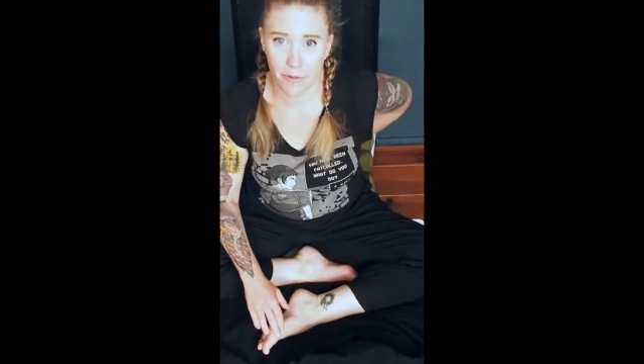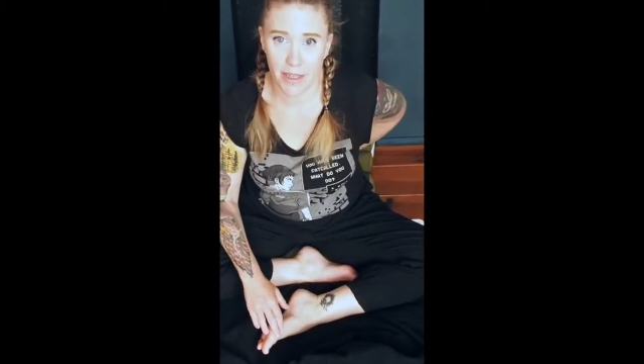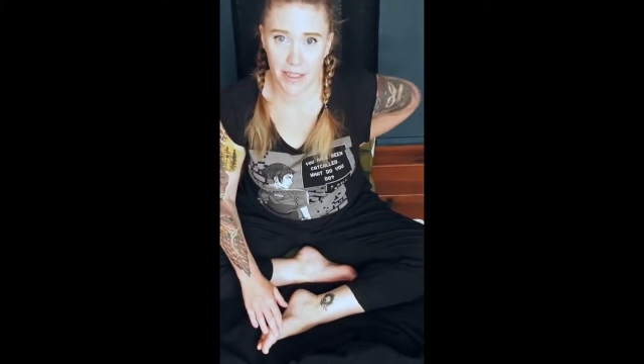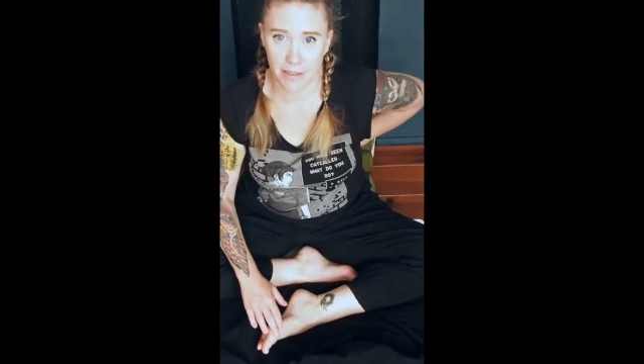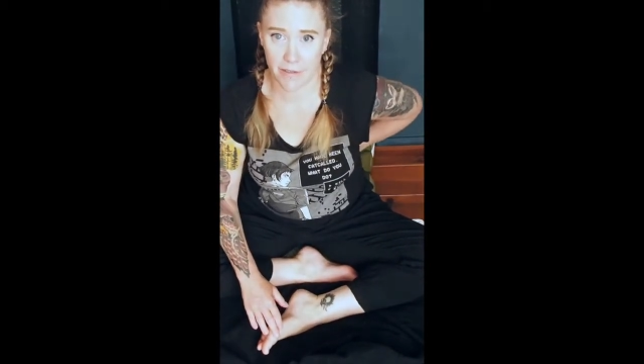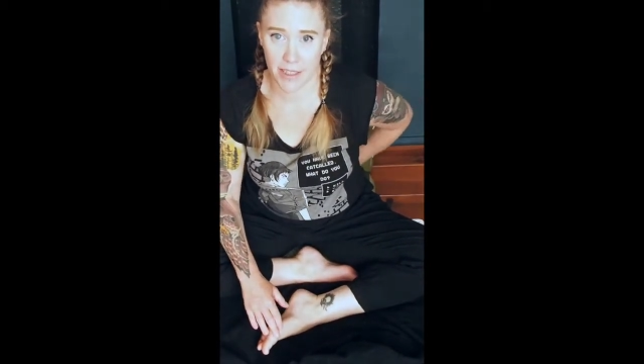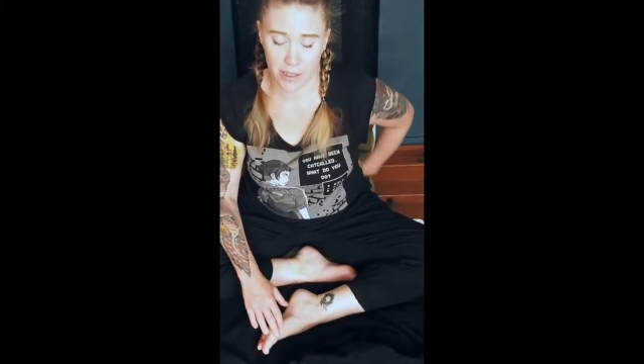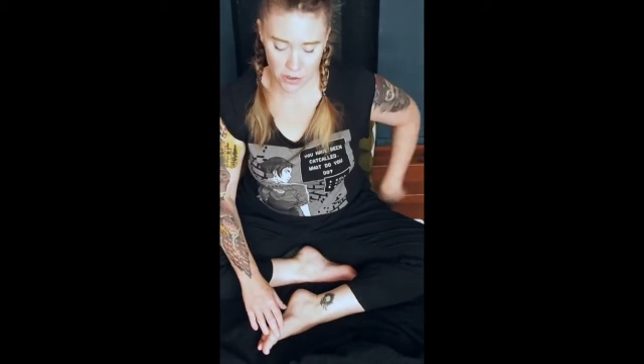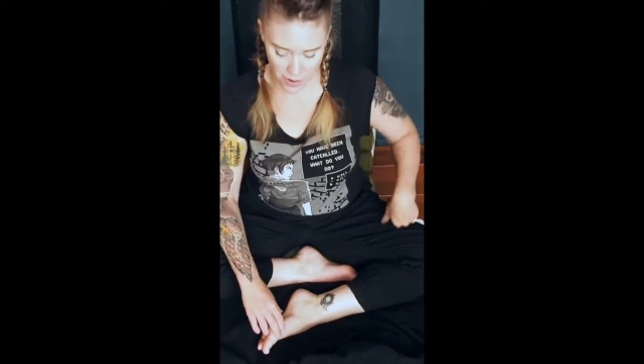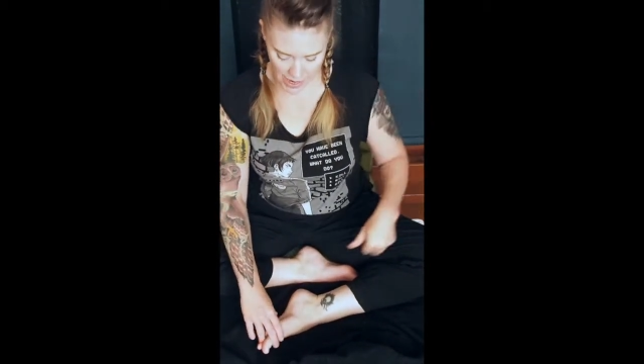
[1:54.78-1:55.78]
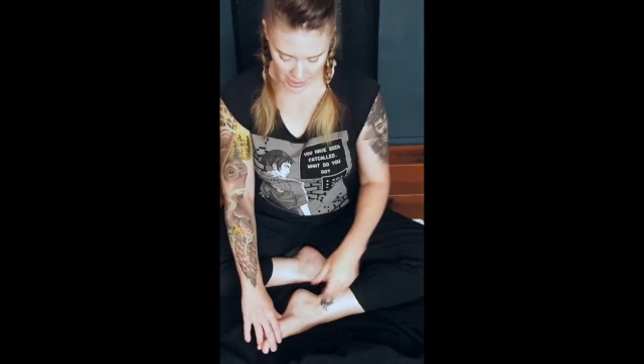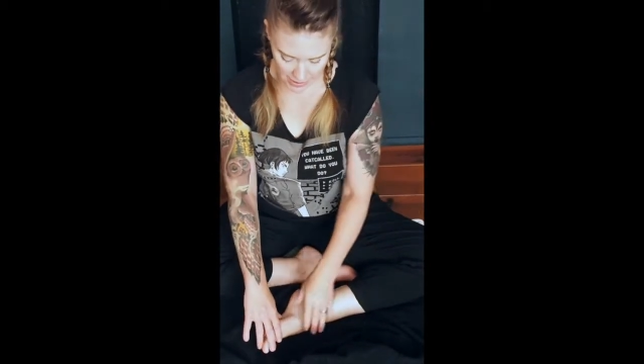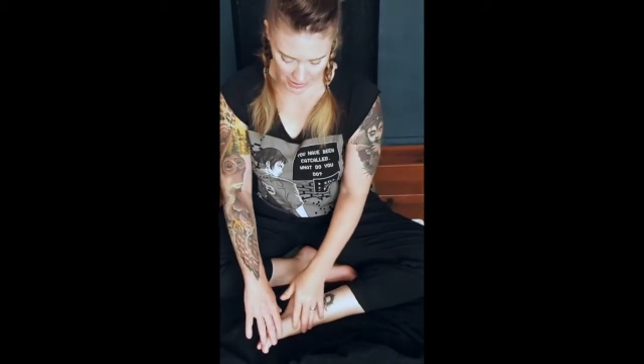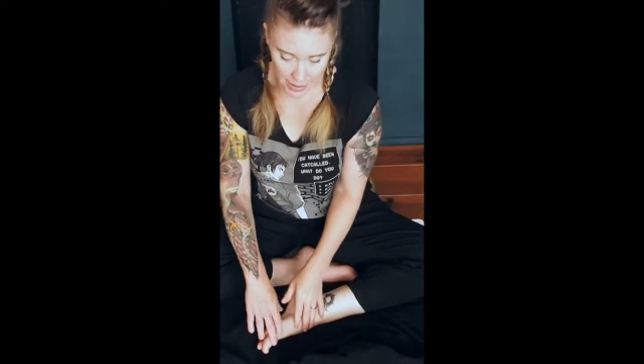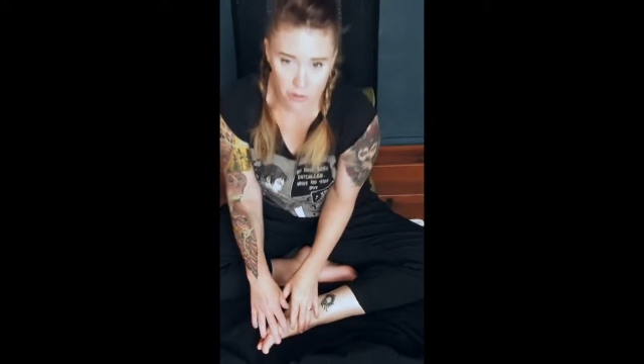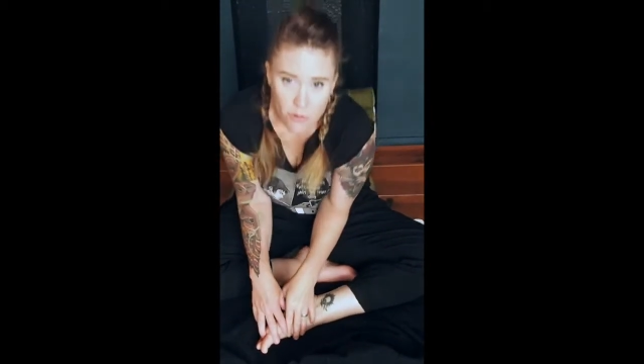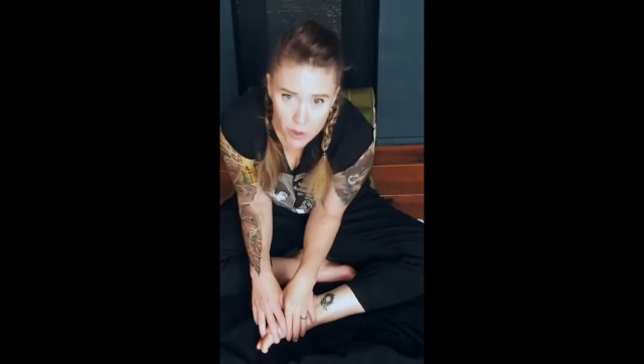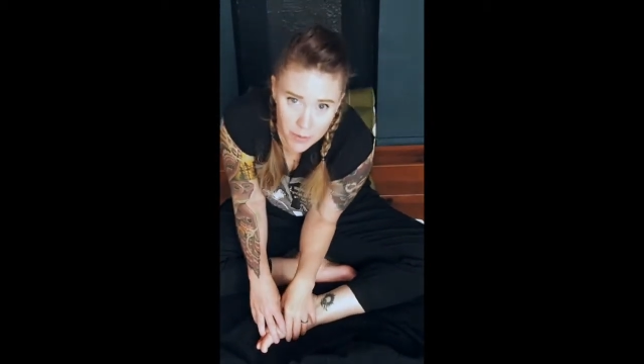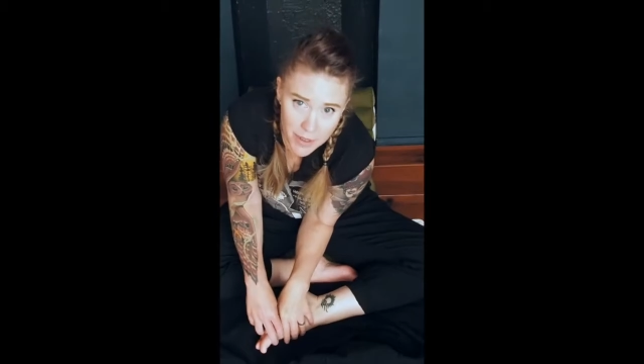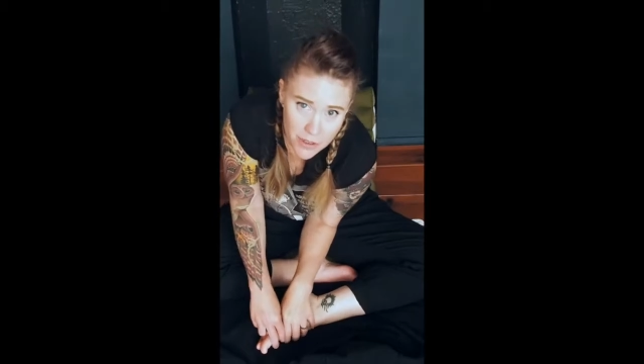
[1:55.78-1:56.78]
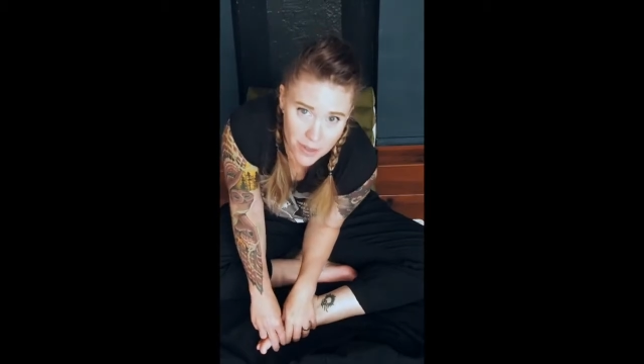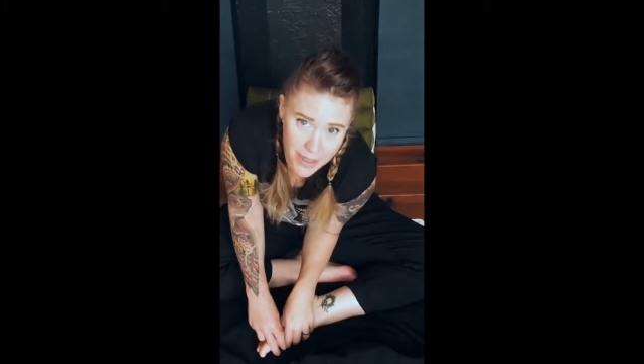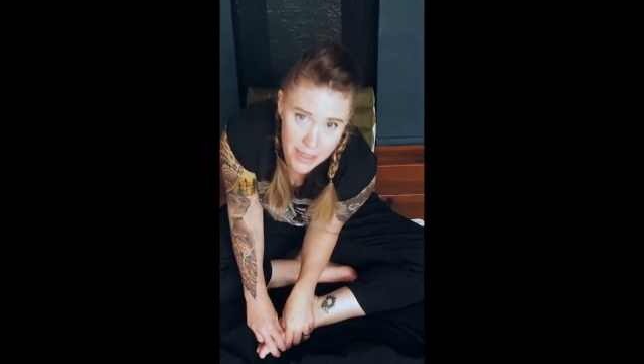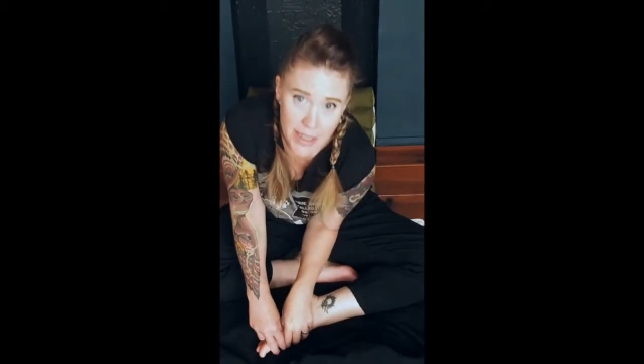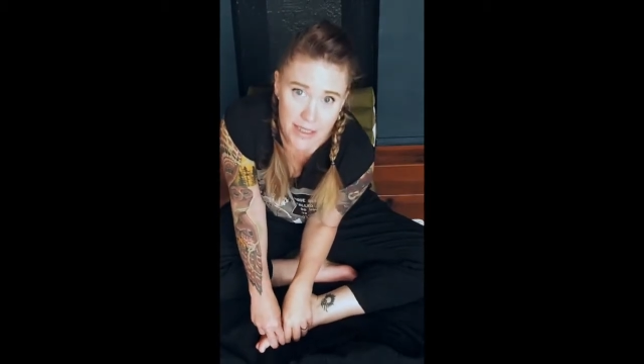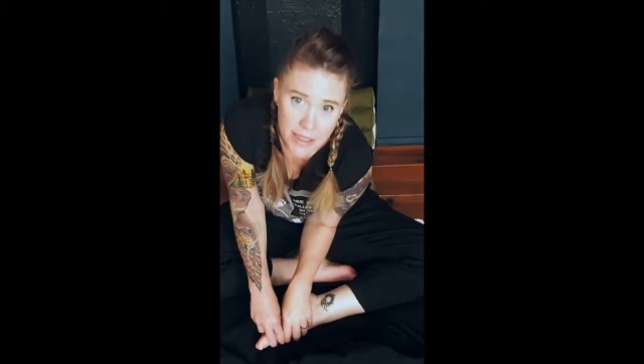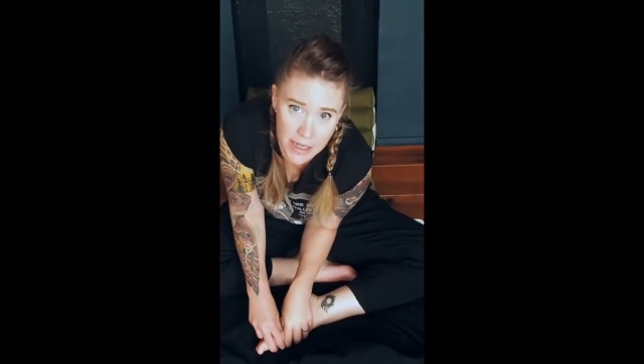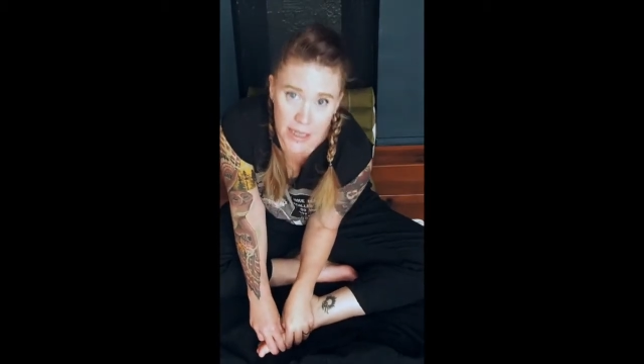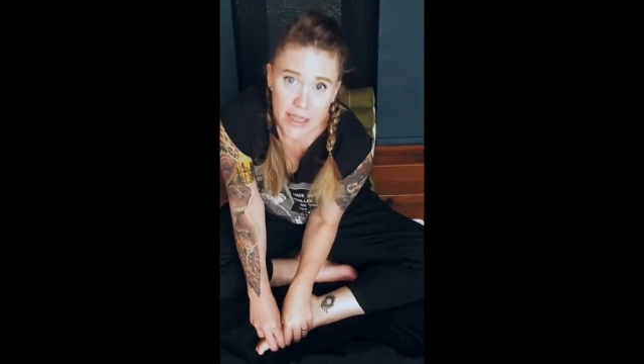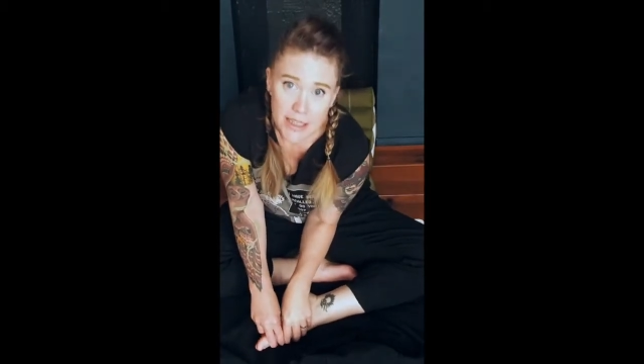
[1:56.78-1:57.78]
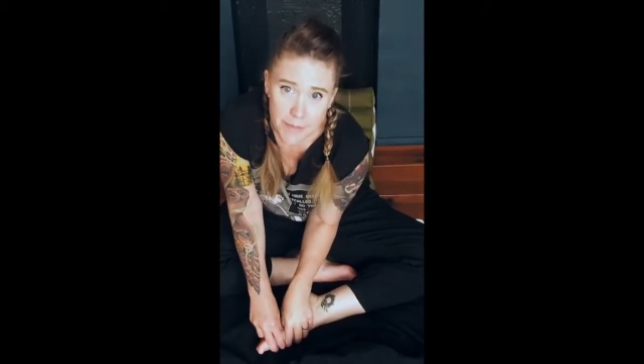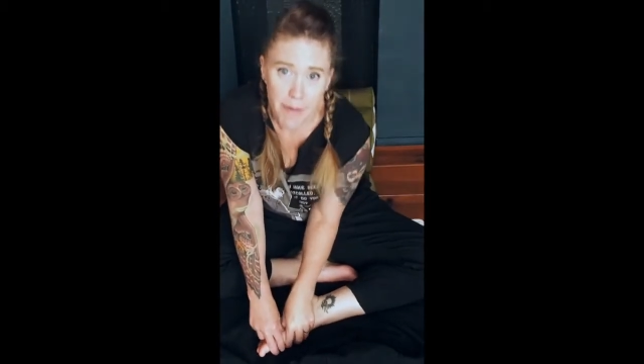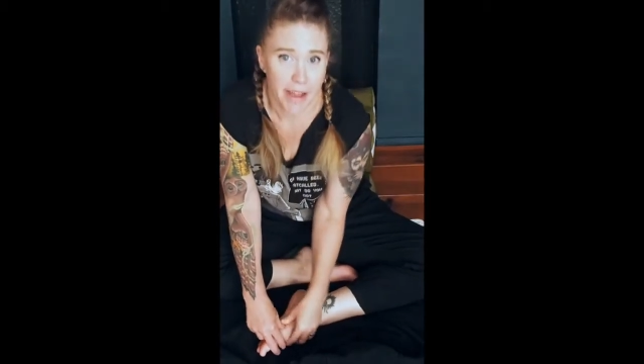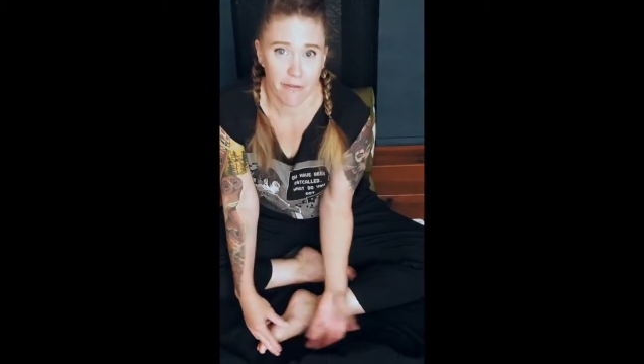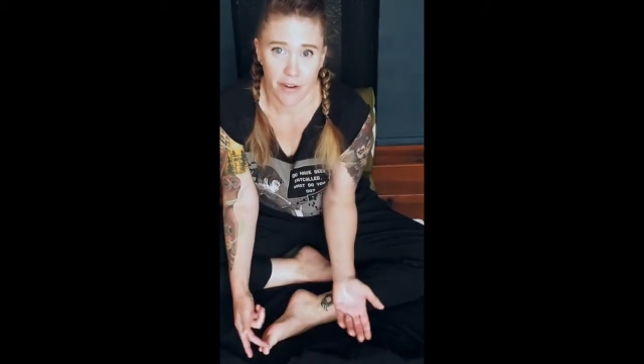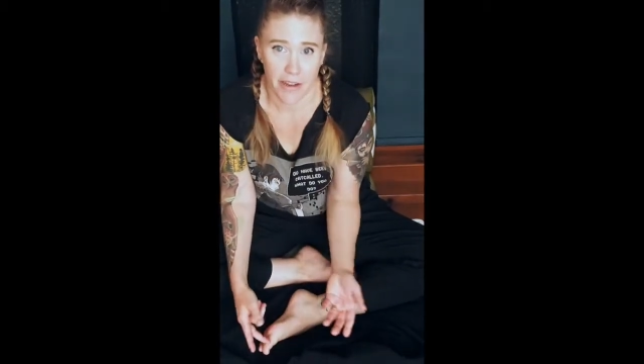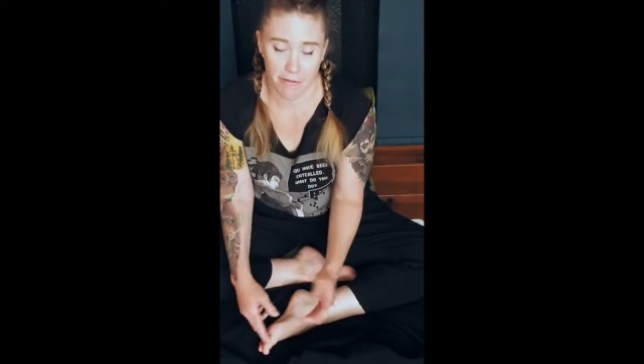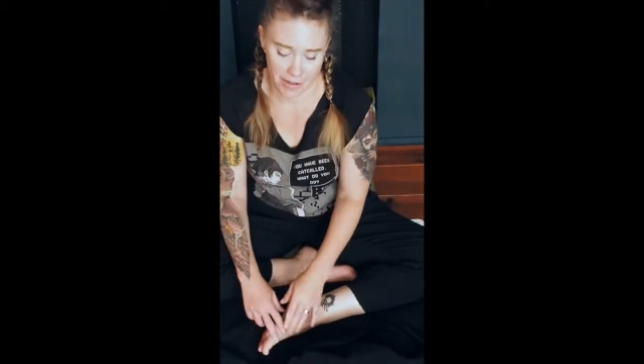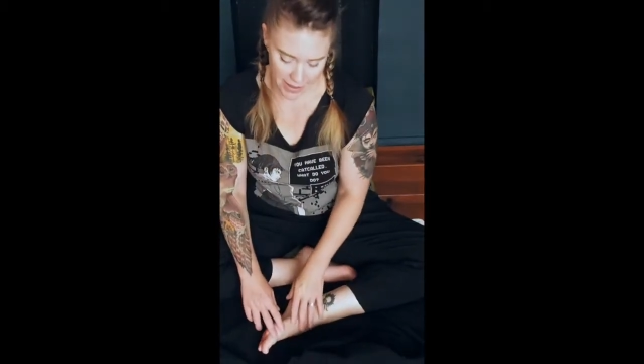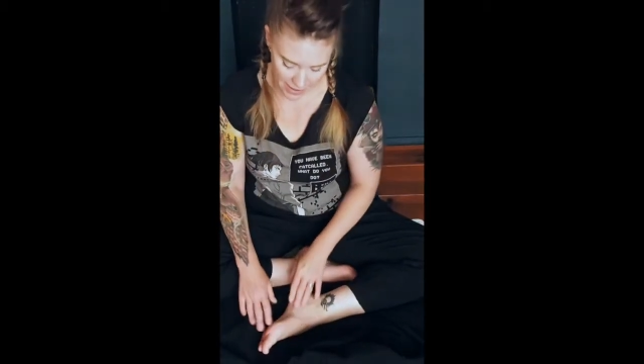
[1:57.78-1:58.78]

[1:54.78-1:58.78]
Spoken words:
relatively straight because I don't want to be doing this. It's bad for everything.